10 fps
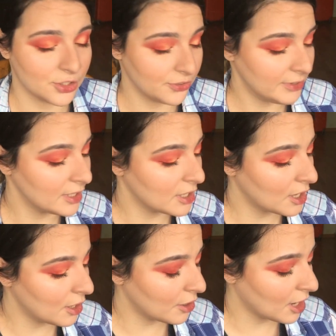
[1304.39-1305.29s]

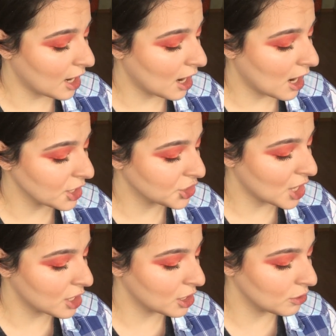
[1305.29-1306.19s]
Devinah
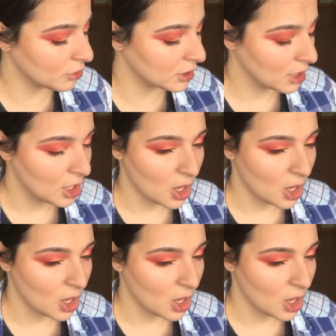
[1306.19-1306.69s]
eyeshadows,